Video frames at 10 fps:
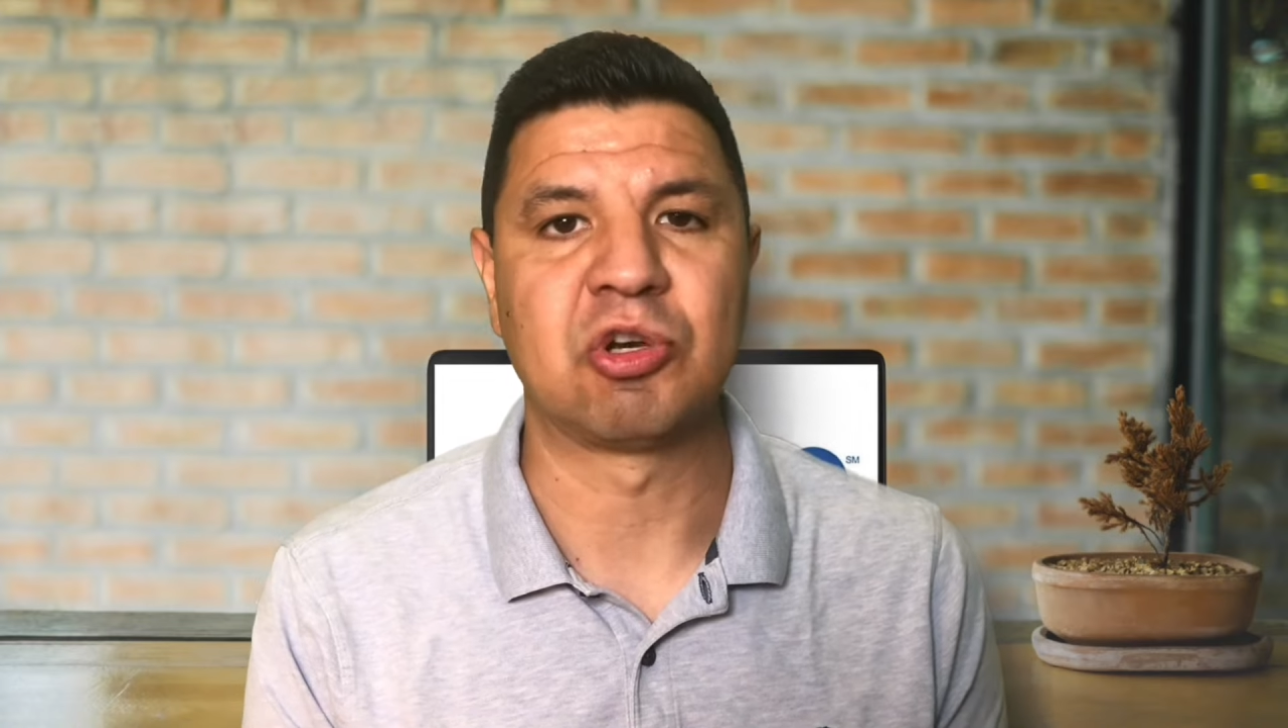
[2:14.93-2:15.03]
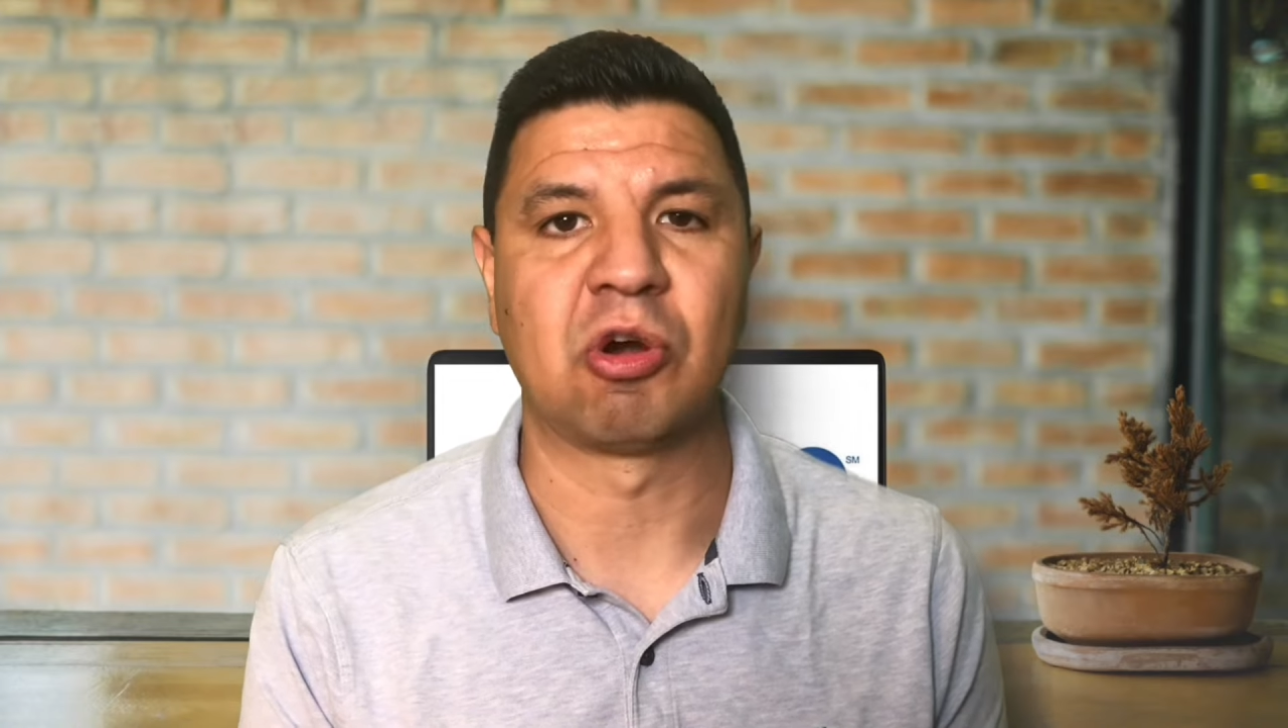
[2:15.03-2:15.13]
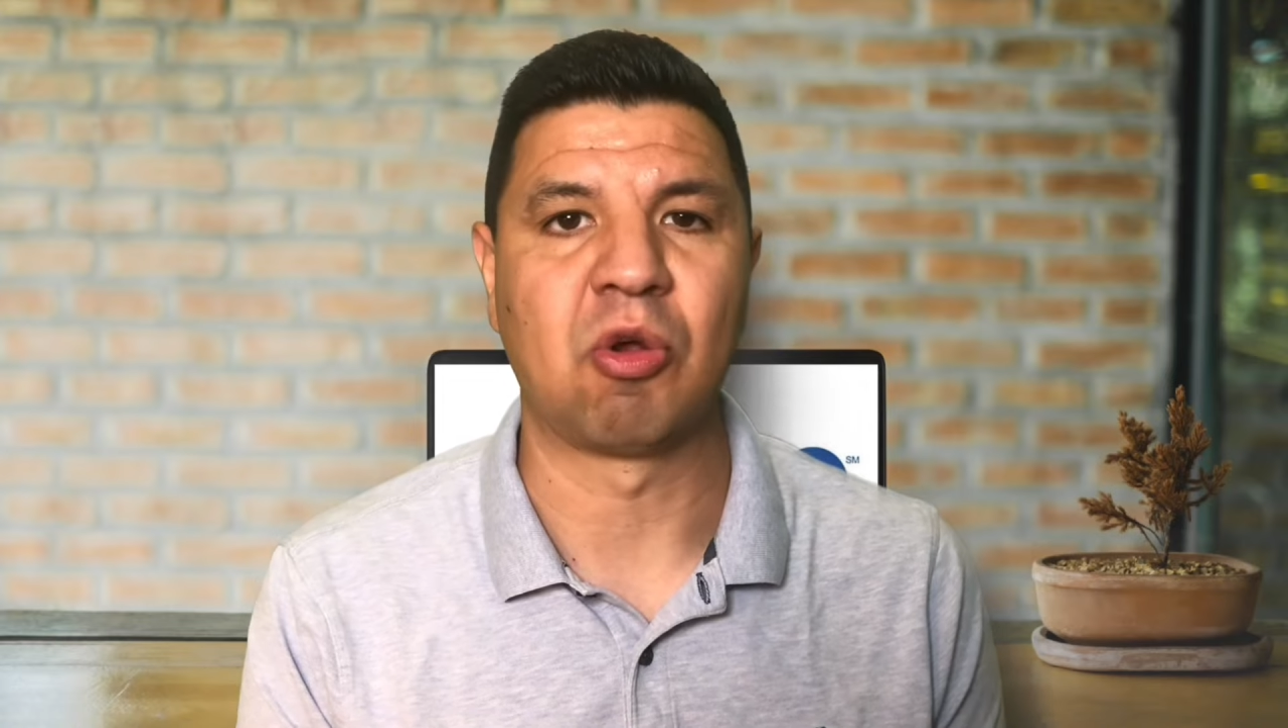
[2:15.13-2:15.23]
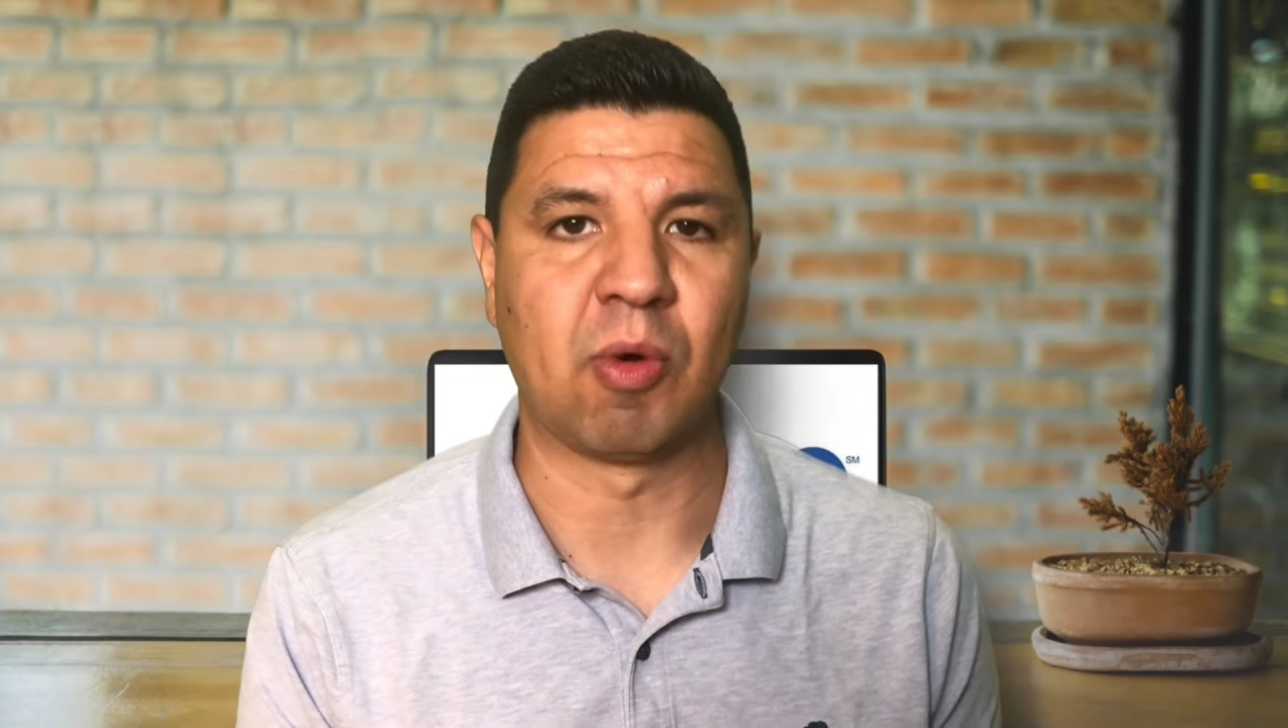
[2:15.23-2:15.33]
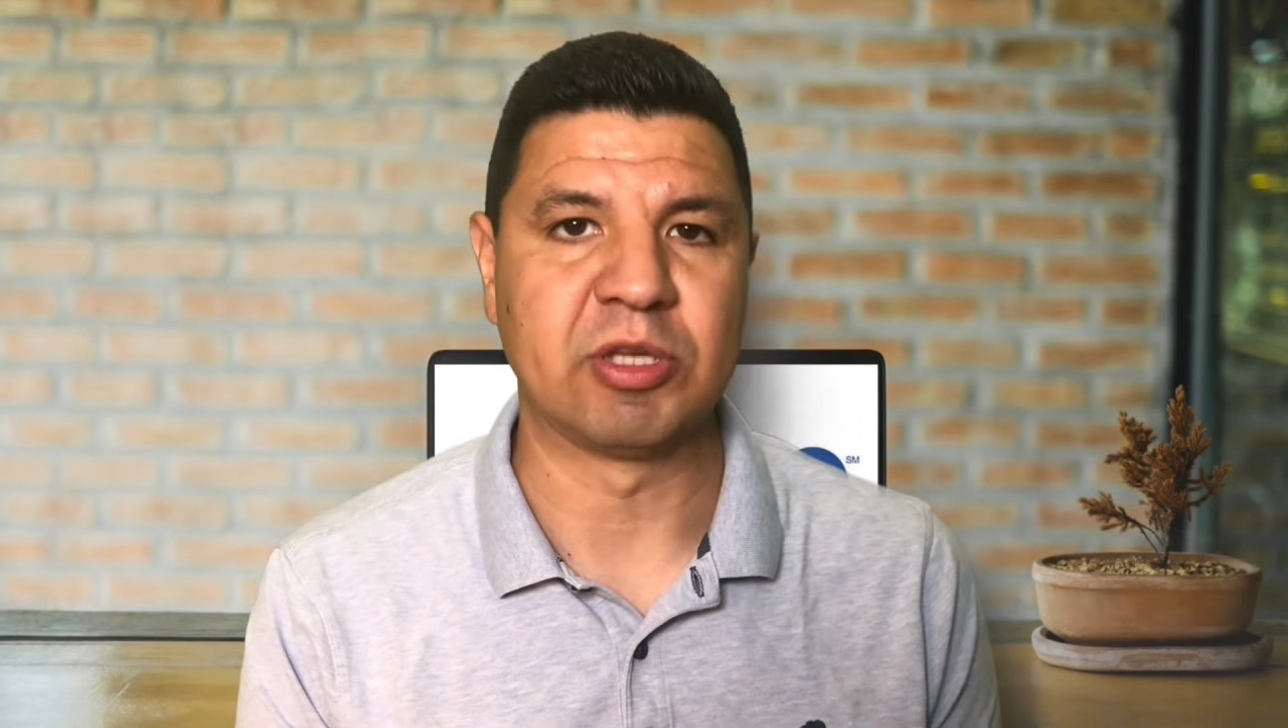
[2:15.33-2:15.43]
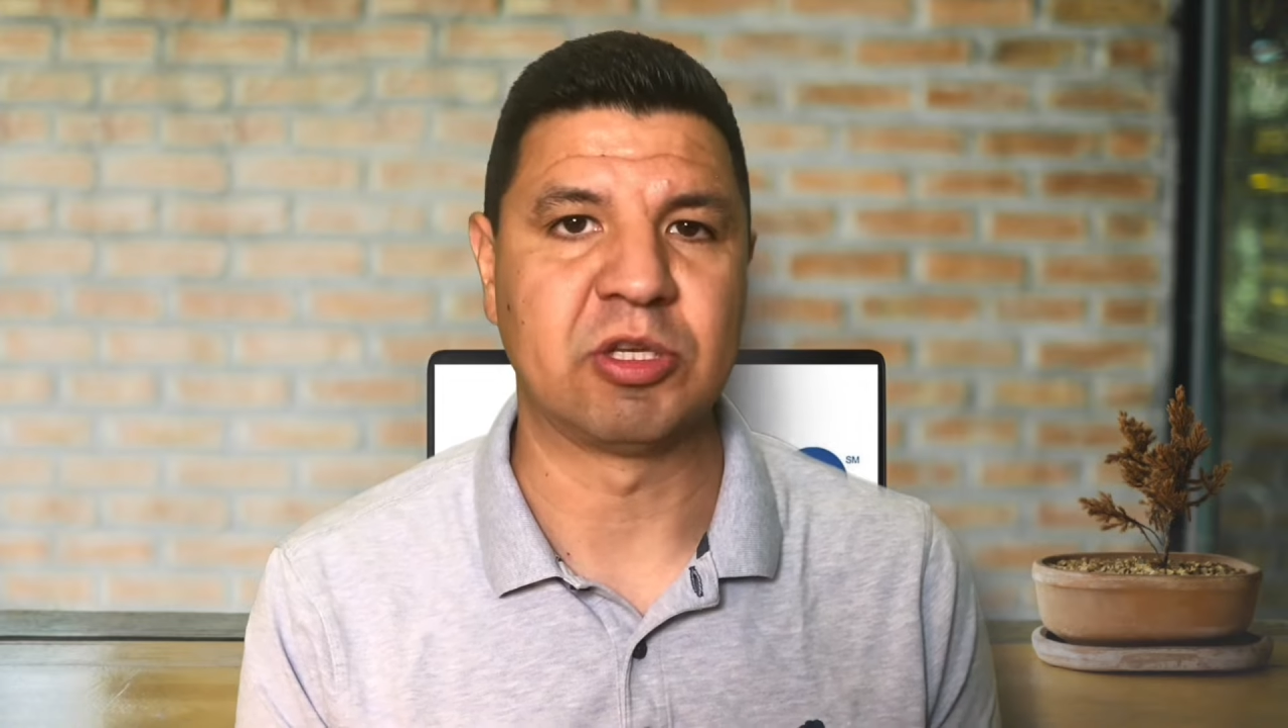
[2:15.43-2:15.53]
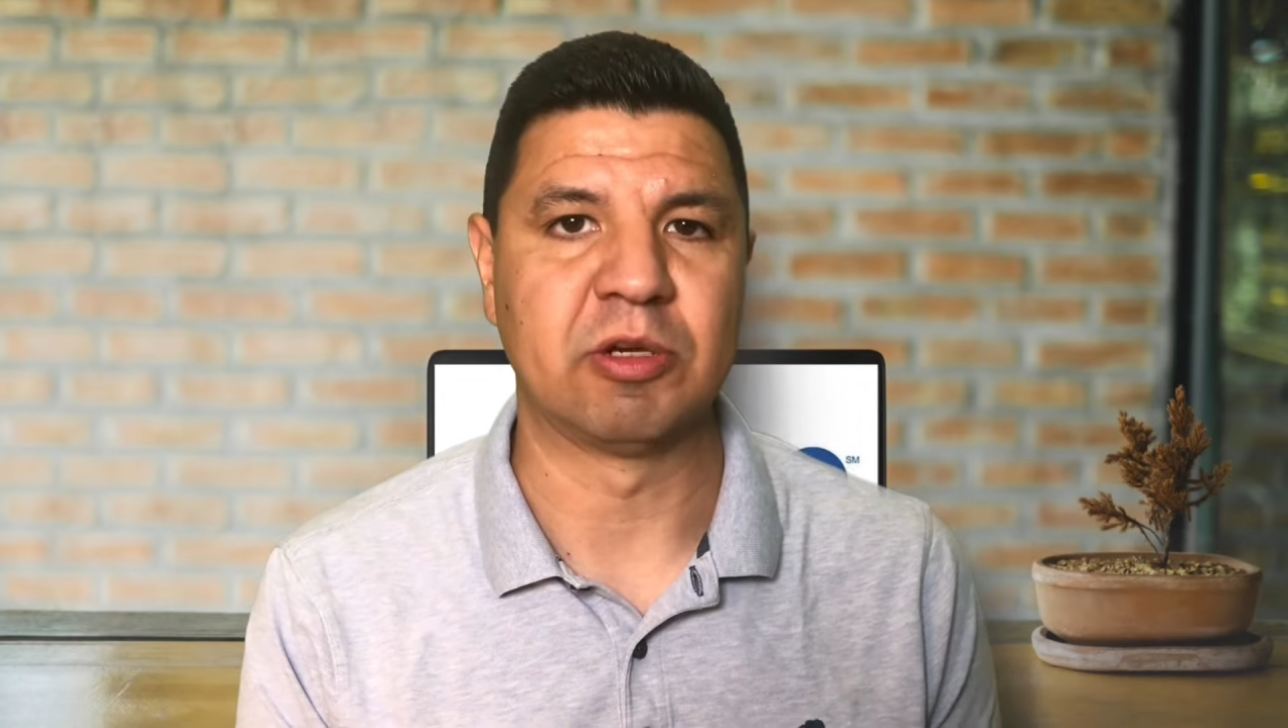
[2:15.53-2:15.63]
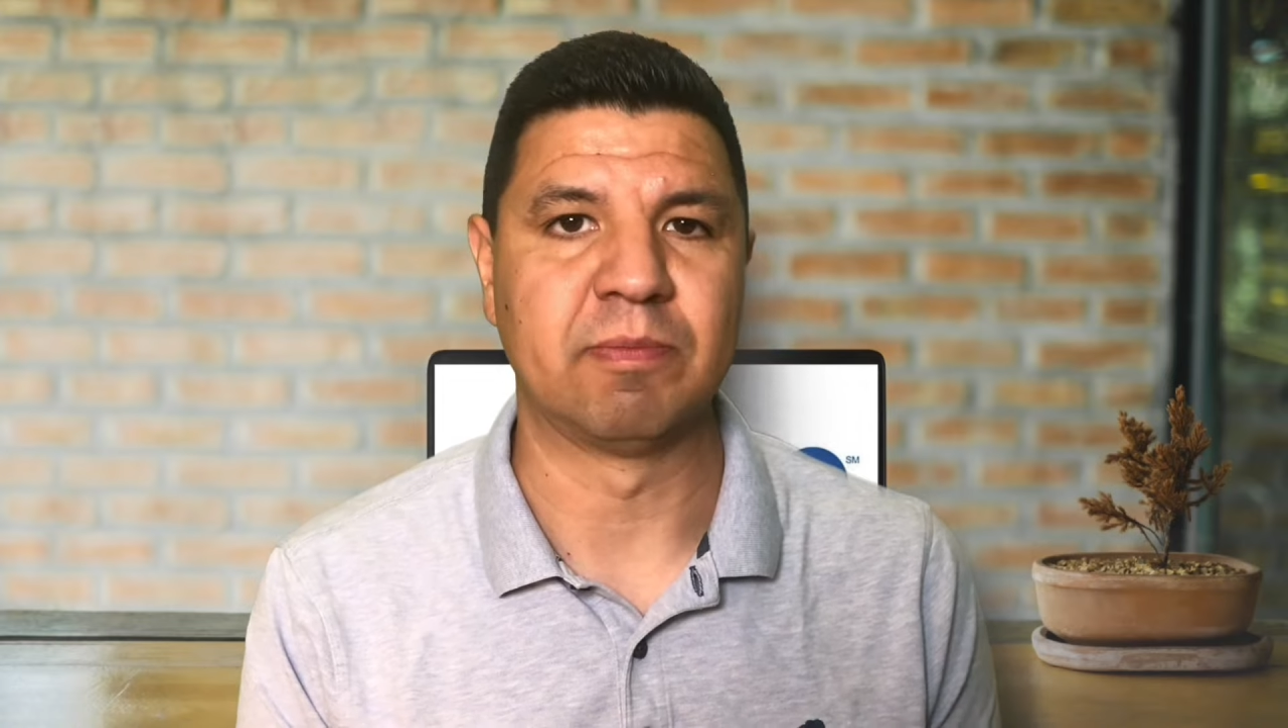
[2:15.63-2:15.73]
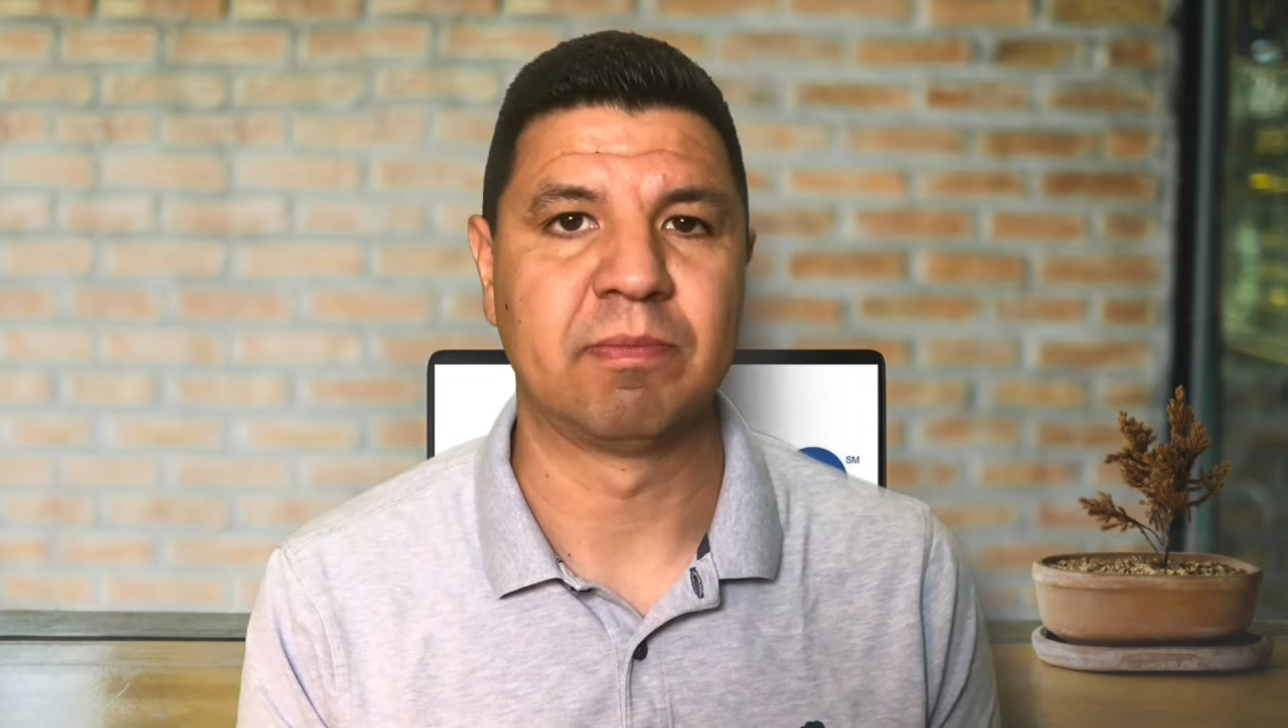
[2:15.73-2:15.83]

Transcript: you're going to.